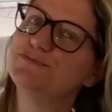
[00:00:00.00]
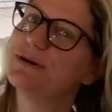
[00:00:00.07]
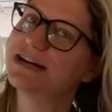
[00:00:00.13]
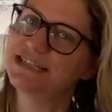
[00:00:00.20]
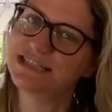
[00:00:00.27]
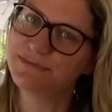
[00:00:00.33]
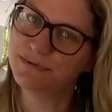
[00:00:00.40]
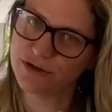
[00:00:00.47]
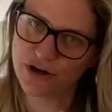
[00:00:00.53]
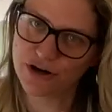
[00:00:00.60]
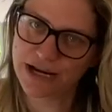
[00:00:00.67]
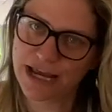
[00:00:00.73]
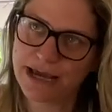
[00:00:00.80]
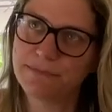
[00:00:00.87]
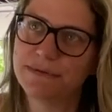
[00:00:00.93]
my TBR
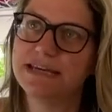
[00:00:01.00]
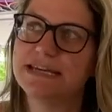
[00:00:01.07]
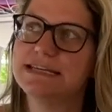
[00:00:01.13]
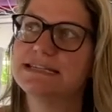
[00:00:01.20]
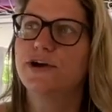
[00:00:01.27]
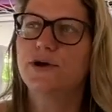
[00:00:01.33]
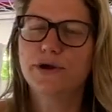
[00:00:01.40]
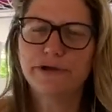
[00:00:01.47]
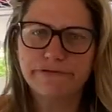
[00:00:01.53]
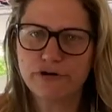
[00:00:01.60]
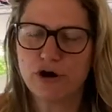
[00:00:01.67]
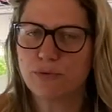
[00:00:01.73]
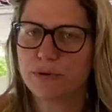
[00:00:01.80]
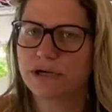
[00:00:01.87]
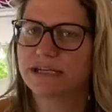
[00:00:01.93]
game is going
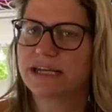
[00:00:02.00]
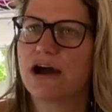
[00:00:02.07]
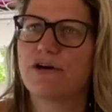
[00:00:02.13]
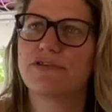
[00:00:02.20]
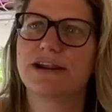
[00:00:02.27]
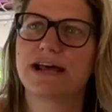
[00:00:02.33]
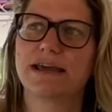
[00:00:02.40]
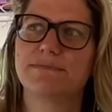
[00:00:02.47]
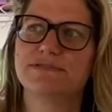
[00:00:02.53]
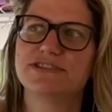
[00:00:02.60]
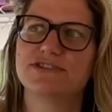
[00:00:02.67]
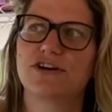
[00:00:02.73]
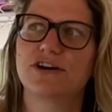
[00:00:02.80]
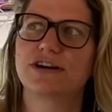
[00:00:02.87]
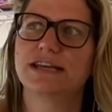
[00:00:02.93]
forward, now that I'm
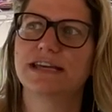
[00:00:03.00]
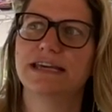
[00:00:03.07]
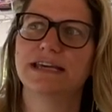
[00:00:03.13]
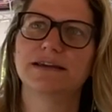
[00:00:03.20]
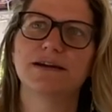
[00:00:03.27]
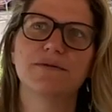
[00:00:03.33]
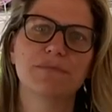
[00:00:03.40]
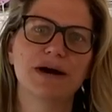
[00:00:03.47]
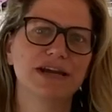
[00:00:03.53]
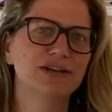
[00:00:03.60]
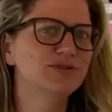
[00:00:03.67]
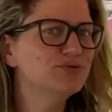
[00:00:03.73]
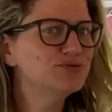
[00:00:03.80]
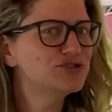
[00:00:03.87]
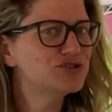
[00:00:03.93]
starting my
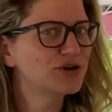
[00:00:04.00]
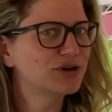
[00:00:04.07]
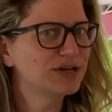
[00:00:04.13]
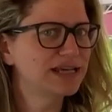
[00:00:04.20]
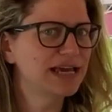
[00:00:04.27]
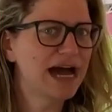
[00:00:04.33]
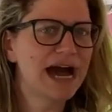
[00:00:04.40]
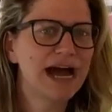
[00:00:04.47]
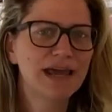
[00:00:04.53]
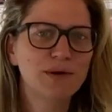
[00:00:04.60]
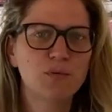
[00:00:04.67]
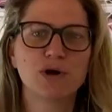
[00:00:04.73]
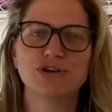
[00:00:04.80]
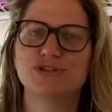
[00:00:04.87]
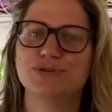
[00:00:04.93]
new journey, I
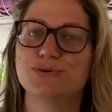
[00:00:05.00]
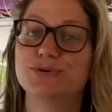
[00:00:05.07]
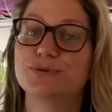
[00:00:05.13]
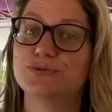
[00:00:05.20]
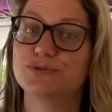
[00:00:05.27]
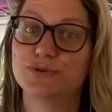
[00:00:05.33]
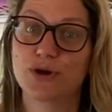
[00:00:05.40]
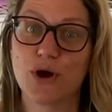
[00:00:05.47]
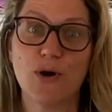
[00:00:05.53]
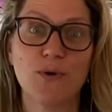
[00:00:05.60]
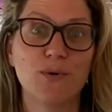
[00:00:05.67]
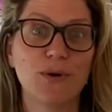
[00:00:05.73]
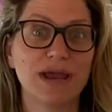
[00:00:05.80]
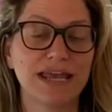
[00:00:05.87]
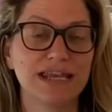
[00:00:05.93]
want to
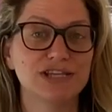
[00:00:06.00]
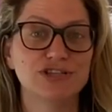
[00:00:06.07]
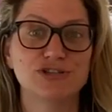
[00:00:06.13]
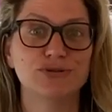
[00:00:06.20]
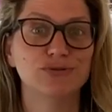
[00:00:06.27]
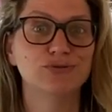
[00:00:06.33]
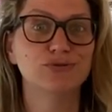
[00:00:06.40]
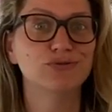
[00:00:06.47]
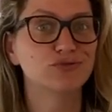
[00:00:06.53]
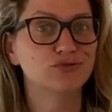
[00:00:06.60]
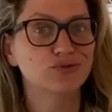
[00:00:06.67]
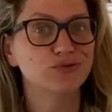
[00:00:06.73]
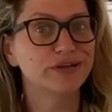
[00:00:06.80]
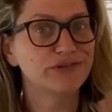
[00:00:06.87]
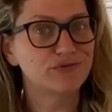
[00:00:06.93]
go into
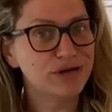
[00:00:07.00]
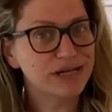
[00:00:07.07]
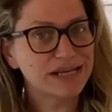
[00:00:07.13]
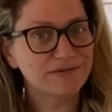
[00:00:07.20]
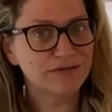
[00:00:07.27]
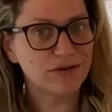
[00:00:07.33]
doing reading